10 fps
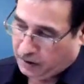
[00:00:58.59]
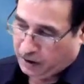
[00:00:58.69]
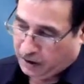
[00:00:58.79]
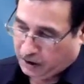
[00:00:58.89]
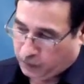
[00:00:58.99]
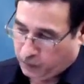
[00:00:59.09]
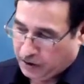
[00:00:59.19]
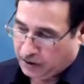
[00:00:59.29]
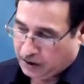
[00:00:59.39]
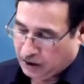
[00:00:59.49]

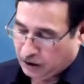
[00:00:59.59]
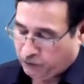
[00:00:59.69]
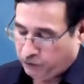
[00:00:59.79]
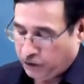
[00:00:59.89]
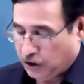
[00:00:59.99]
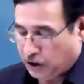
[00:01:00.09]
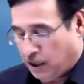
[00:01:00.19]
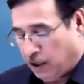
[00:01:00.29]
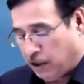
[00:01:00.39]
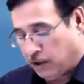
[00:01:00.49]
expenses which
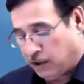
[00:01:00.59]
are